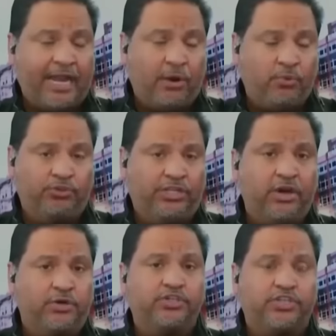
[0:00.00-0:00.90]
And I will
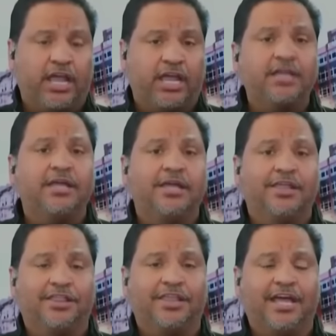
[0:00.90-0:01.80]
dare to say
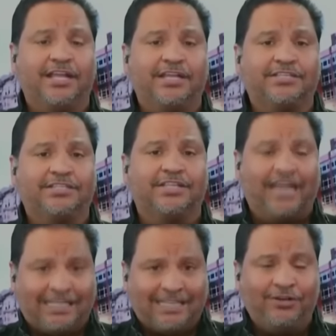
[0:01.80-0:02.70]
that is
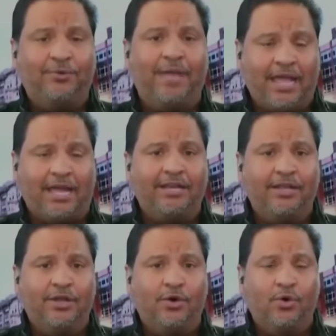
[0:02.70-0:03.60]
the Latino man